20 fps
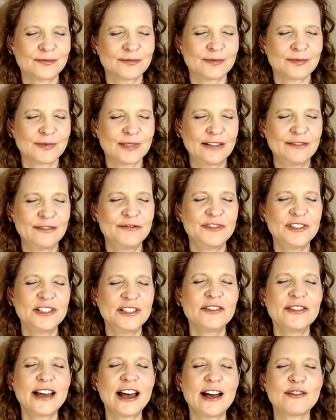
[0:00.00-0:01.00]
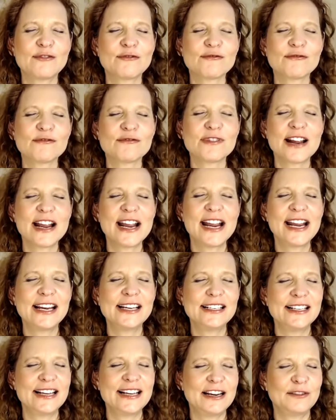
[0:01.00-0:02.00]
And feel that
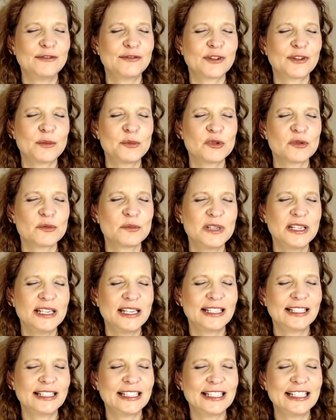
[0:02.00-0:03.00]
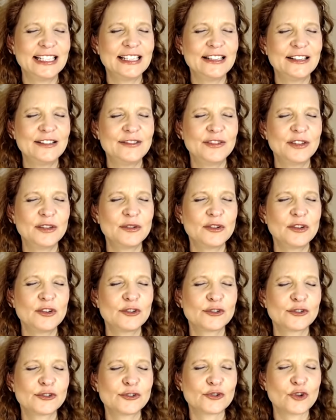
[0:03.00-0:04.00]
radiate from your being even
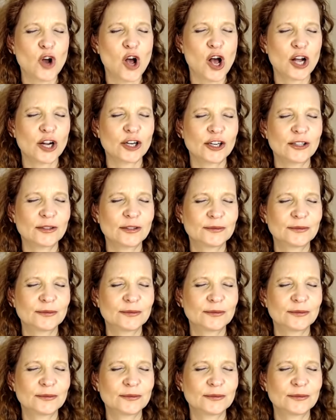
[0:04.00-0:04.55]
stronger.